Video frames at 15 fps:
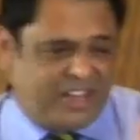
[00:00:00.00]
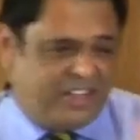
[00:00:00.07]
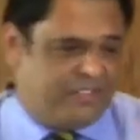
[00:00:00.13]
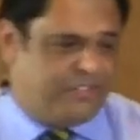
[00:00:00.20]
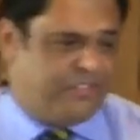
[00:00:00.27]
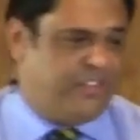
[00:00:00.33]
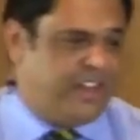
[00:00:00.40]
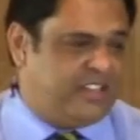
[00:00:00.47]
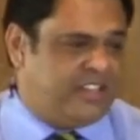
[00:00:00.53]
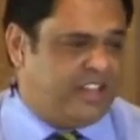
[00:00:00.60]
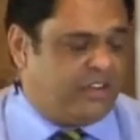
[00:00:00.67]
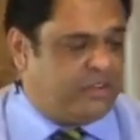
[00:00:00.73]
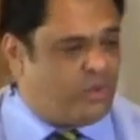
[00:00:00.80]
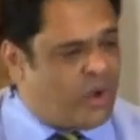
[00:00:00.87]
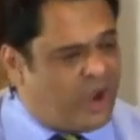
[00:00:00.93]
getting freaked
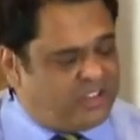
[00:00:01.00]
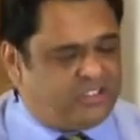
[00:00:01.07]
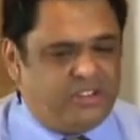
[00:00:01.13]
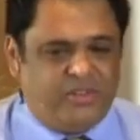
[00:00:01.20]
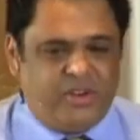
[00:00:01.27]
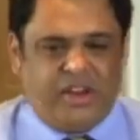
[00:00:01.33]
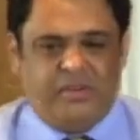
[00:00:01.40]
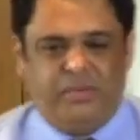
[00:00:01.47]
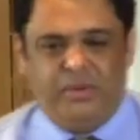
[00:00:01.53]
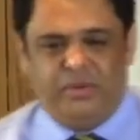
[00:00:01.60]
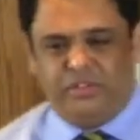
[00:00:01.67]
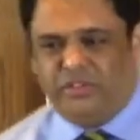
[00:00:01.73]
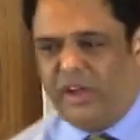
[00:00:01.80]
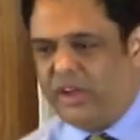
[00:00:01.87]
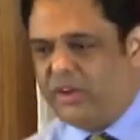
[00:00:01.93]
out. Why is she wearing
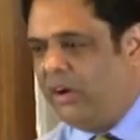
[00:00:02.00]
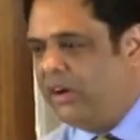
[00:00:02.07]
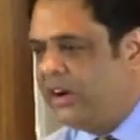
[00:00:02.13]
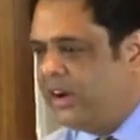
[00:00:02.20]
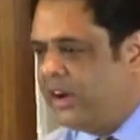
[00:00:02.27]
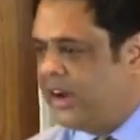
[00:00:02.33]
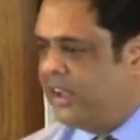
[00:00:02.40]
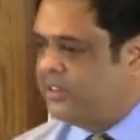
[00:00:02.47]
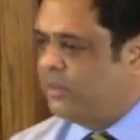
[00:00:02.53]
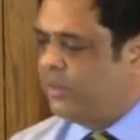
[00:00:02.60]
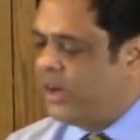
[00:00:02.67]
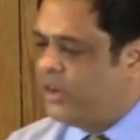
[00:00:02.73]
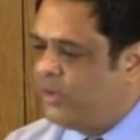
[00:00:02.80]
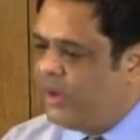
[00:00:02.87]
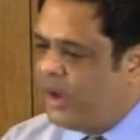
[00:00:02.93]
blue? So I called her and I said,
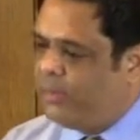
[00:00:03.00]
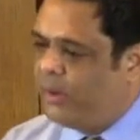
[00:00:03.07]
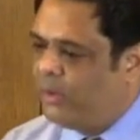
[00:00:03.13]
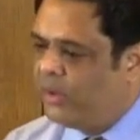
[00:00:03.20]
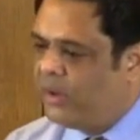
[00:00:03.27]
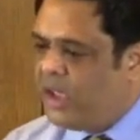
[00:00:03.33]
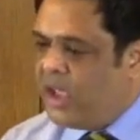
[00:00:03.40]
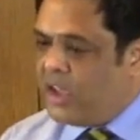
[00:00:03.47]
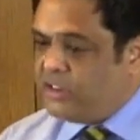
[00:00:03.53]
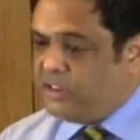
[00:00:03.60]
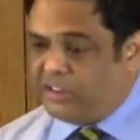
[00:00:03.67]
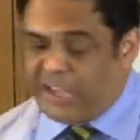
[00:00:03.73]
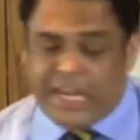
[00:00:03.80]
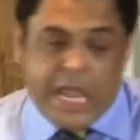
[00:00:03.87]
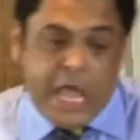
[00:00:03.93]
why do you wear blue?
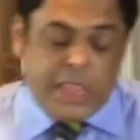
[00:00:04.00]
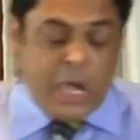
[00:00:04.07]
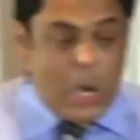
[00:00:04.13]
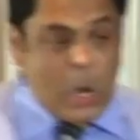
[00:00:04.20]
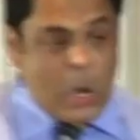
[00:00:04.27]
She said, the